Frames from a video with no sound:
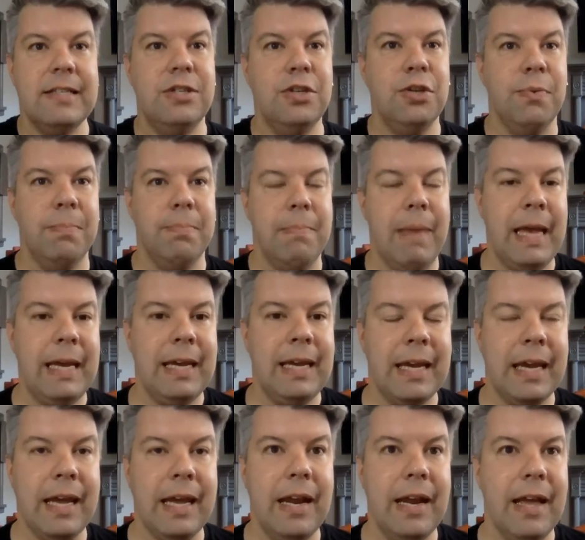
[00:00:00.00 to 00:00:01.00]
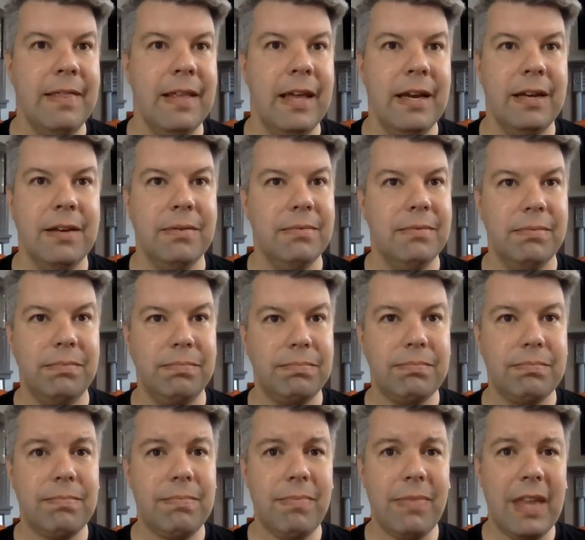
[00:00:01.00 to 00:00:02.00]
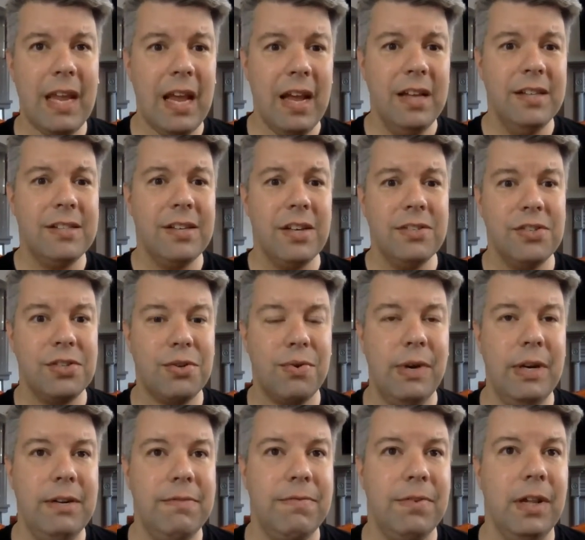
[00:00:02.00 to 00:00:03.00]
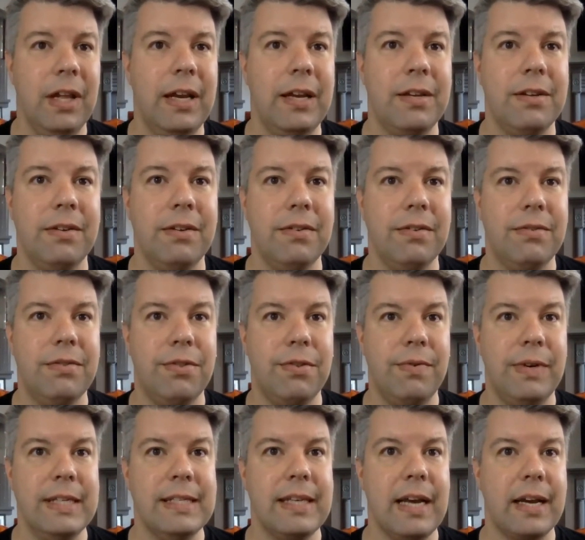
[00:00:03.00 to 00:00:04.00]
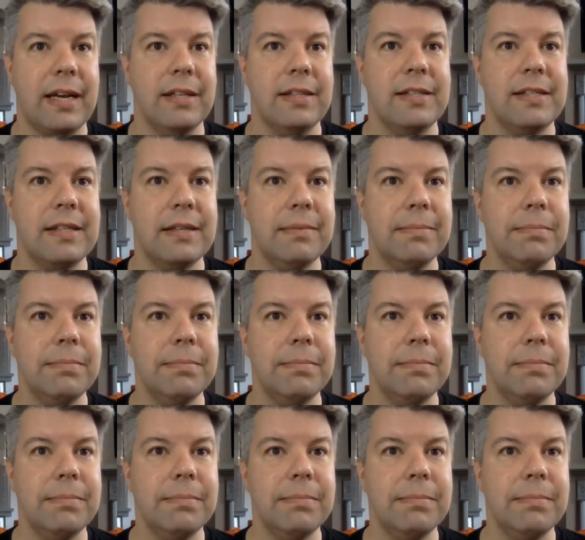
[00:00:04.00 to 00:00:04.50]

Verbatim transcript: do, making it, and then it it's on screen for like three seconds.